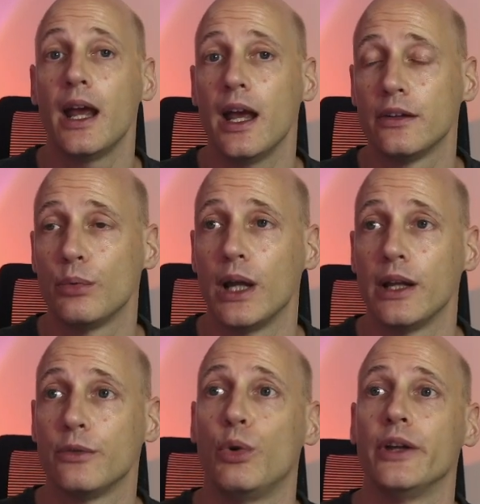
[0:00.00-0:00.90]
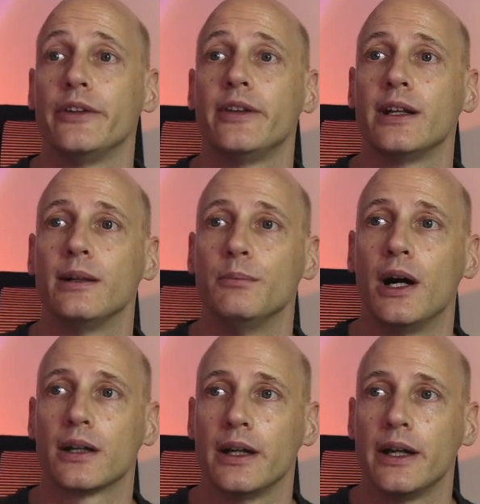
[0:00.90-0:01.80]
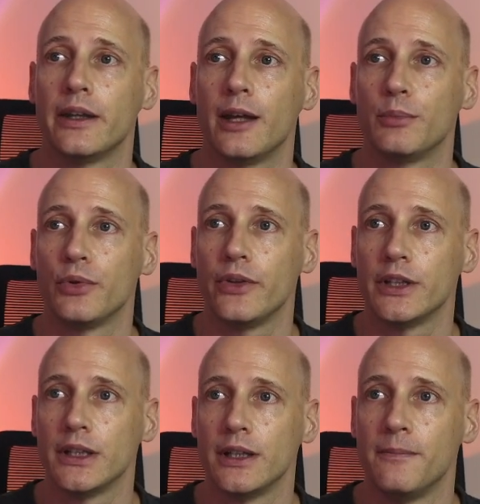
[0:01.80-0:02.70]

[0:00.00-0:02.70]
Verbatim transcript: as well as one single marker at that position.